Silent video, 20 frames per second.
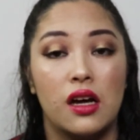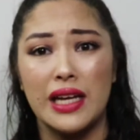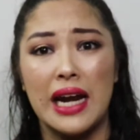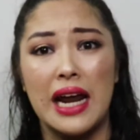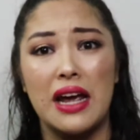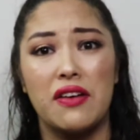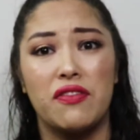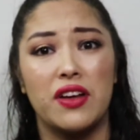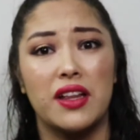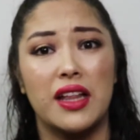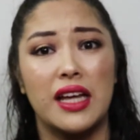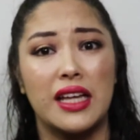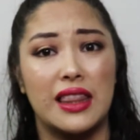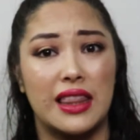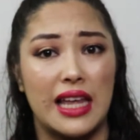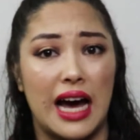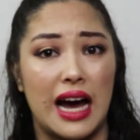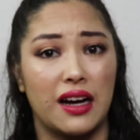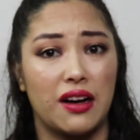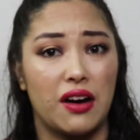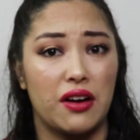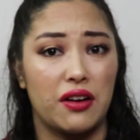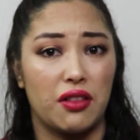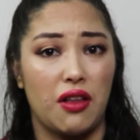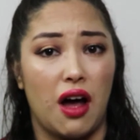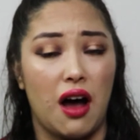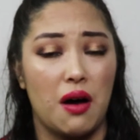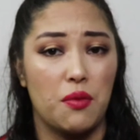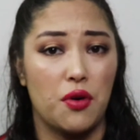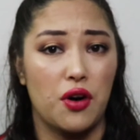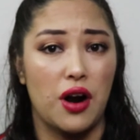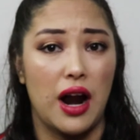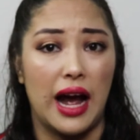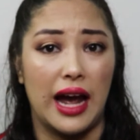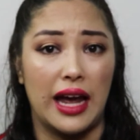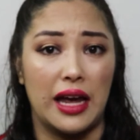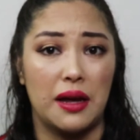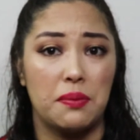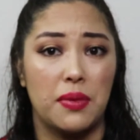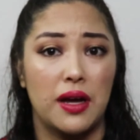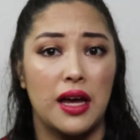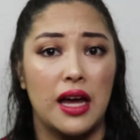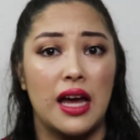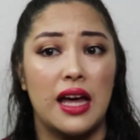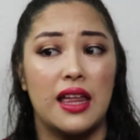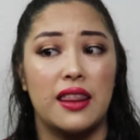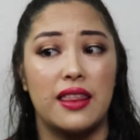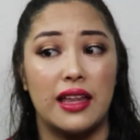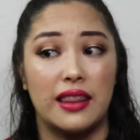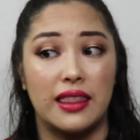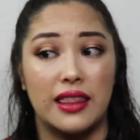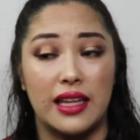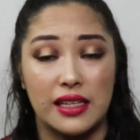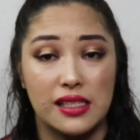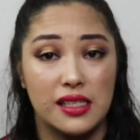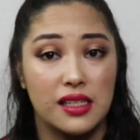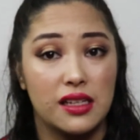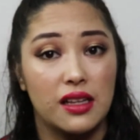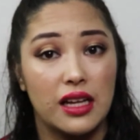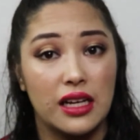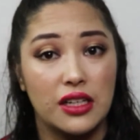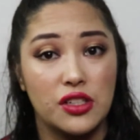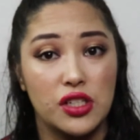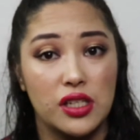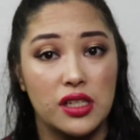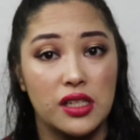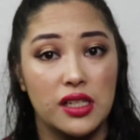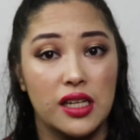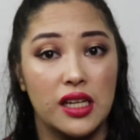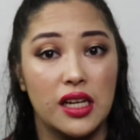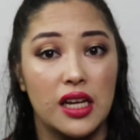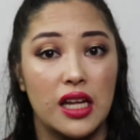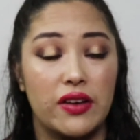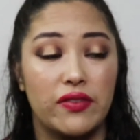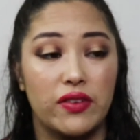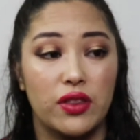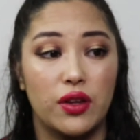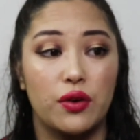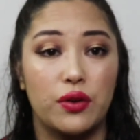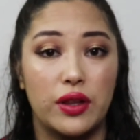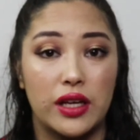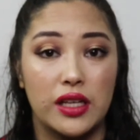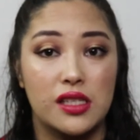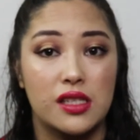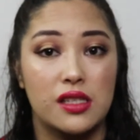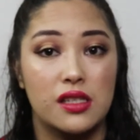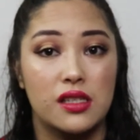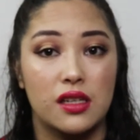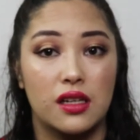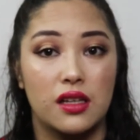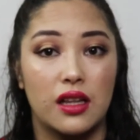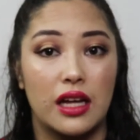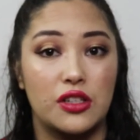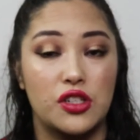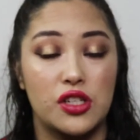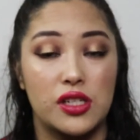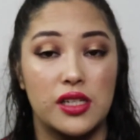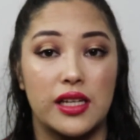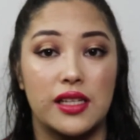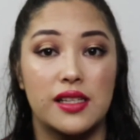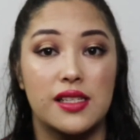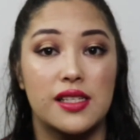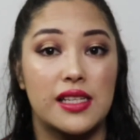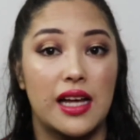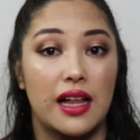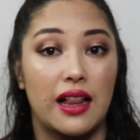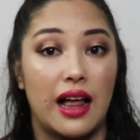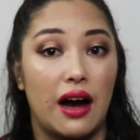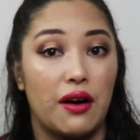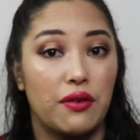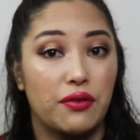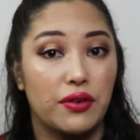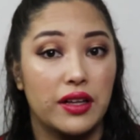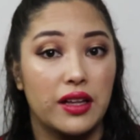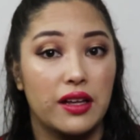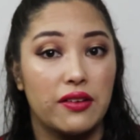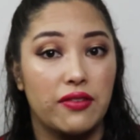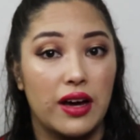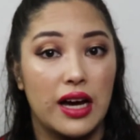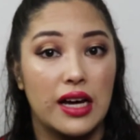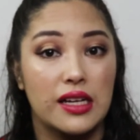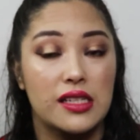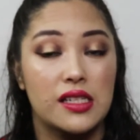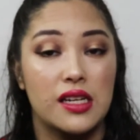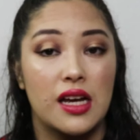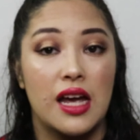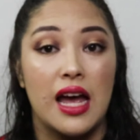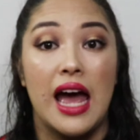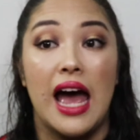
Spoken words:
And I feel like that got a lot more hype than this collection did, even though this collection did sell out really fast.